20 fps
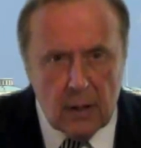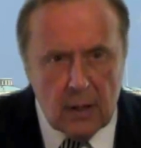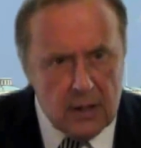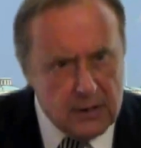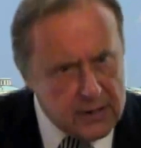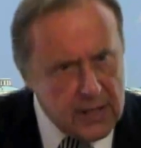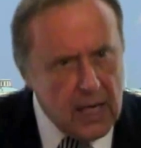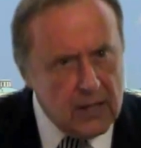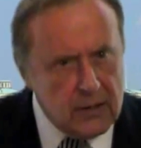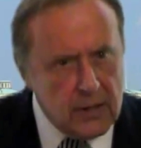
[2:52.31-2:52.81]

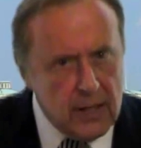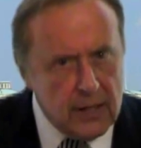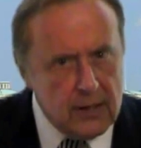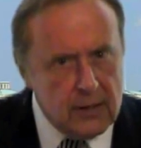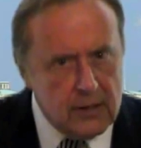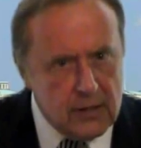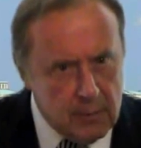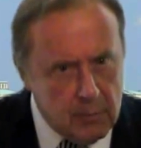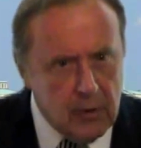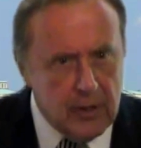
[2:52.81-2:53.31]
Sounds like
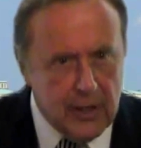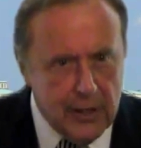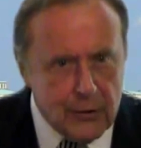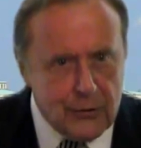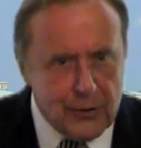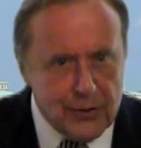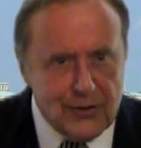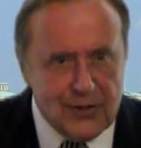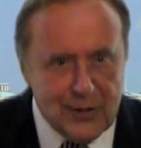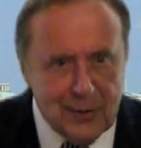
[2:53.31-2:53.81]
similar
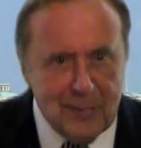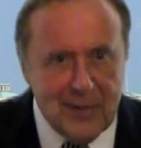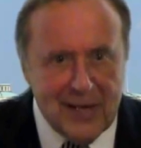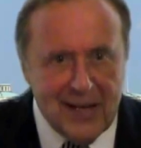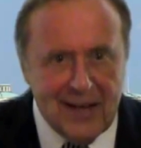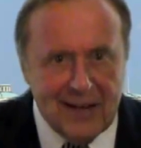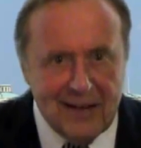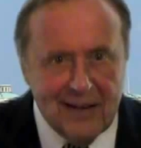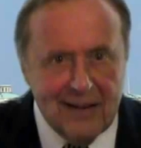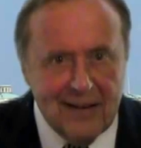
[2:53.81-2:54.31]
interests to
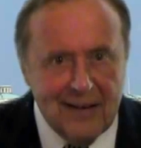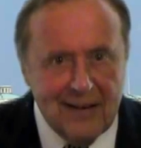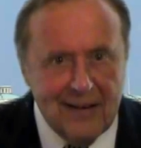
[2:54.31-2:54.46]
me.